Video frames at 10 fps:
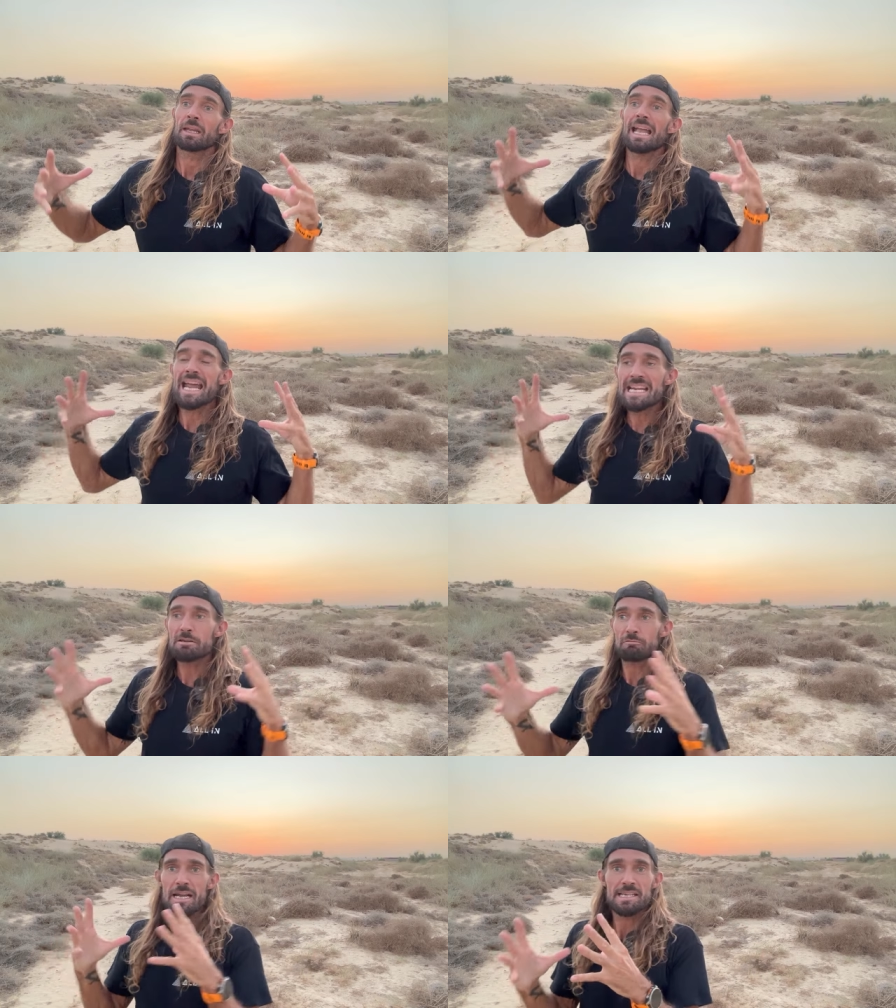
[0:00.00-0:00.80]
Any
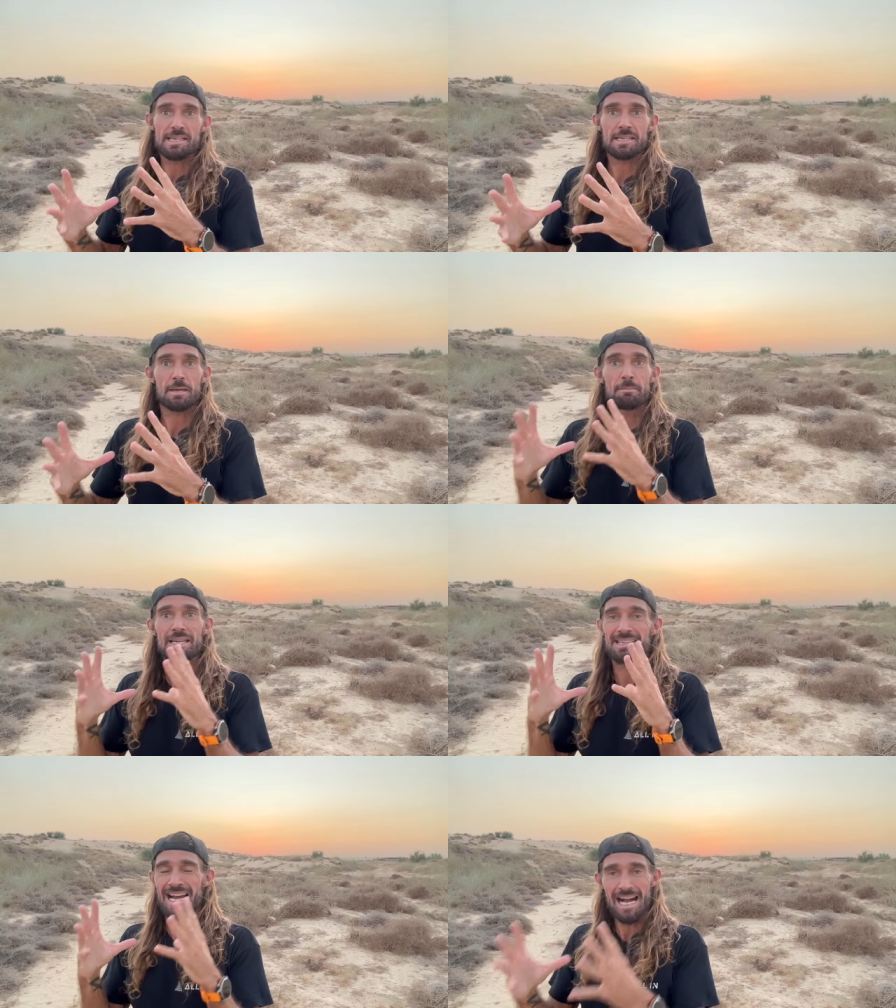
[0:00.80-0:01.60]
race can be
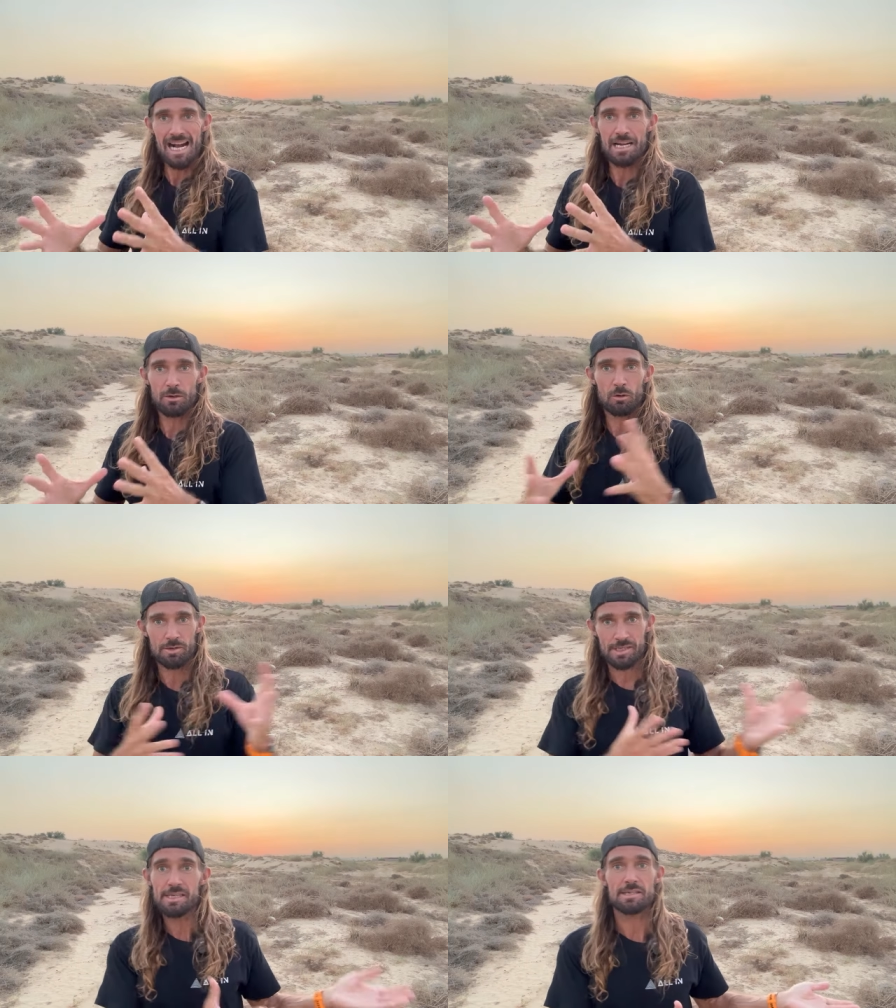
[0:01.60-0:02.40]
as hard or
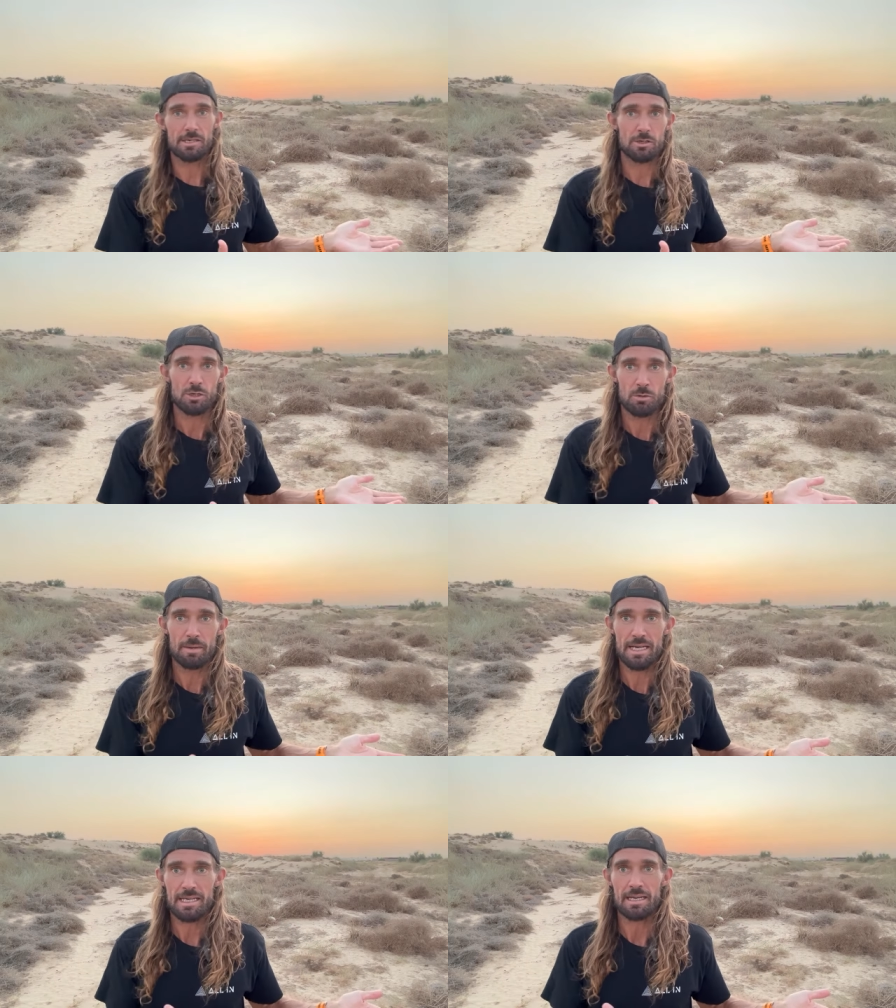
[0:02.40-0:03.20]
as easy as you
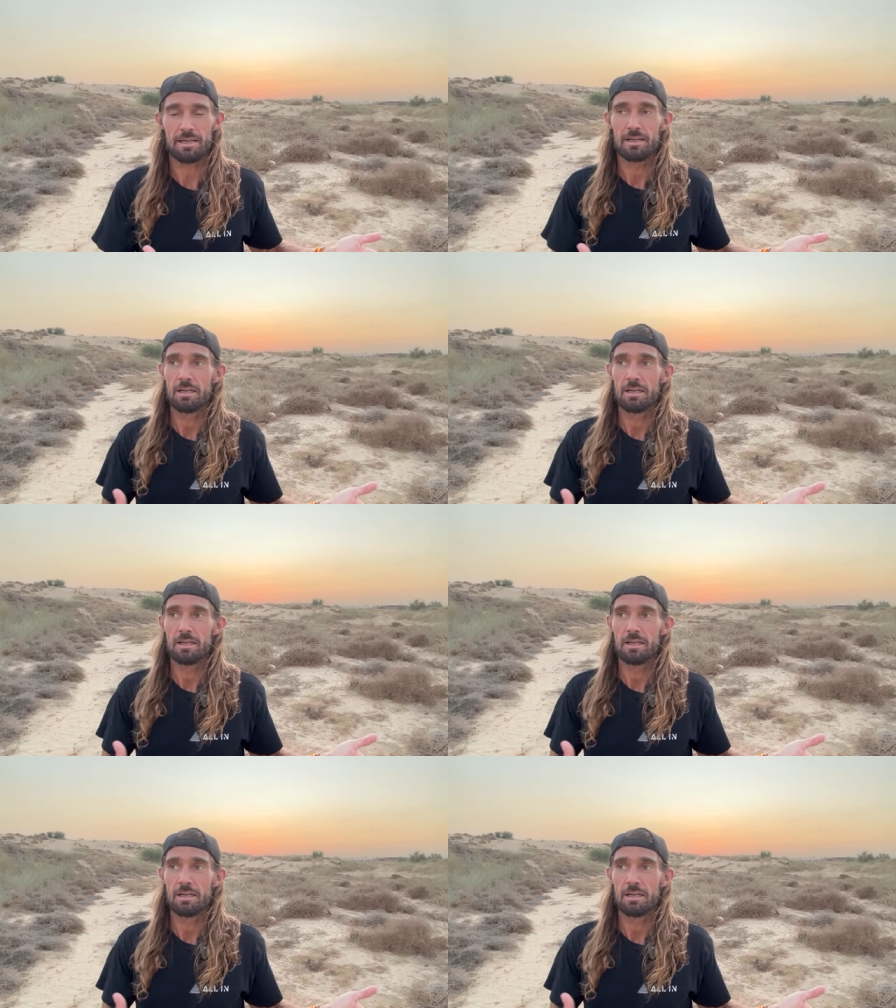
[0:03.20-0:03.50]
make it.